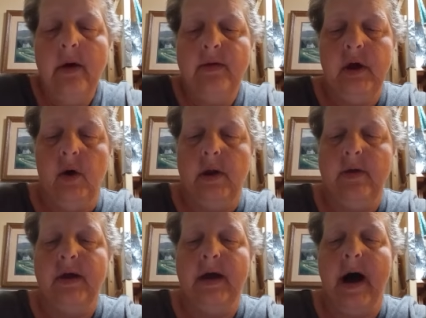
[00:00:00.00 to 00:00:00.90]
The only
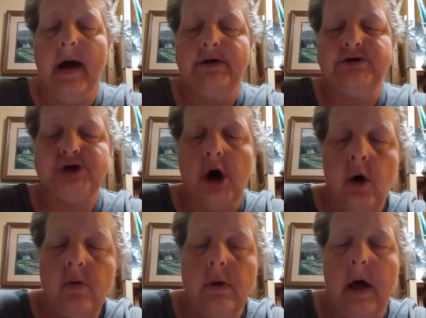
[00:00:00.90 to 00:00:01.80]
thing I
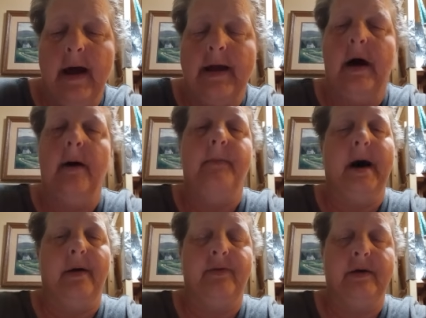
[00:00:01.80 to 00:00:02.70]
don't like
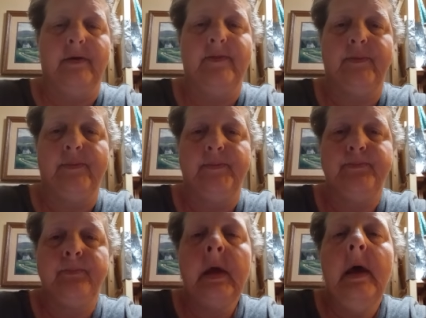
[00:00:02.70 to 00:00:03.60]
about this
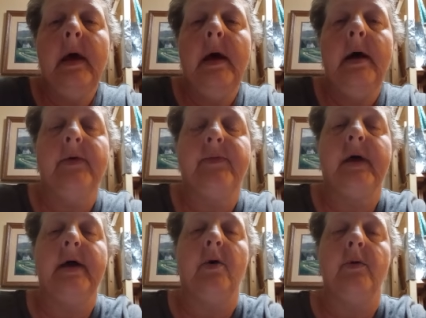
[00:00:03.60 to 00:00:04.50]
is
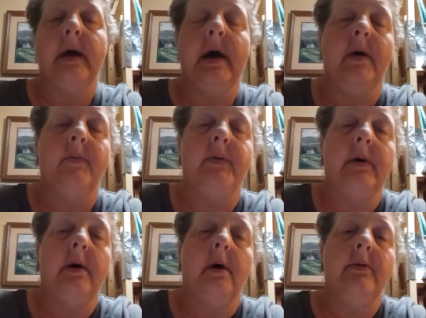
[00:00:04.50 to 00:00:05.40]
they don't have
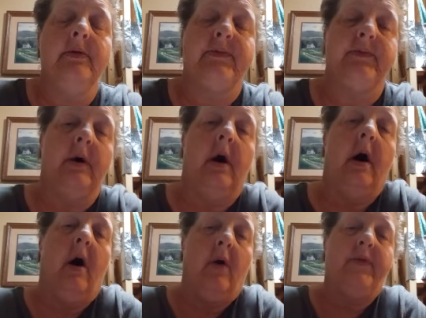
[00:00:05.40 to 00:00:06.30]
this,
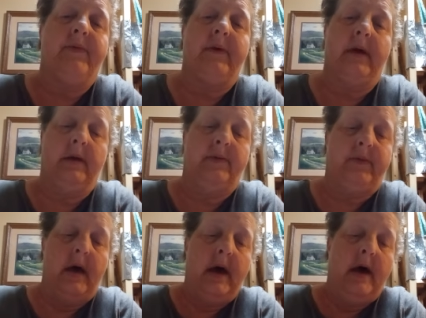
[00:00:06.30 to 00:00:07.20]
all the
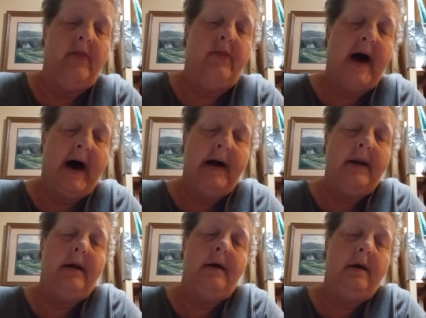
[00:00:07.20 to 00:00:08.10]
seeds
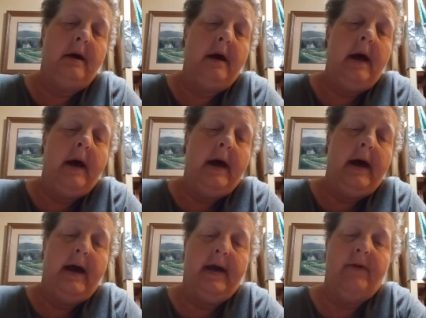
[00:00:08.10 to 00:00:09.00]
that
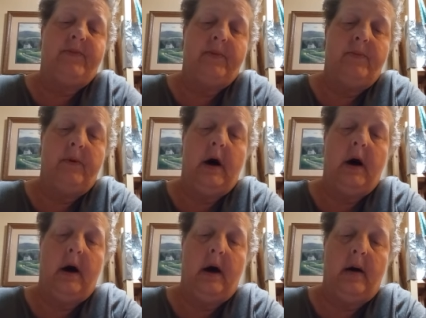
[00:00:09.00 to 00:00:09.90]
a
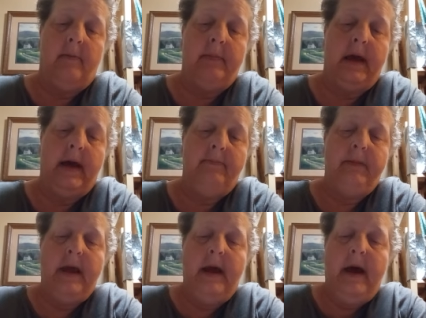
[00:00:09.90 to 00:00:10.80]
um,
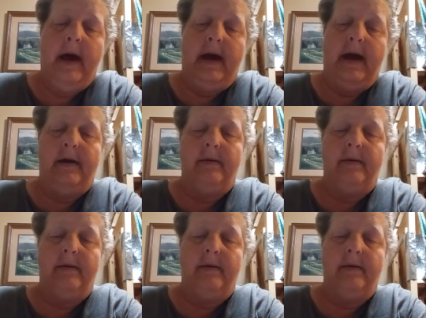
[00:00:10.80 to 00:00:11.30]
a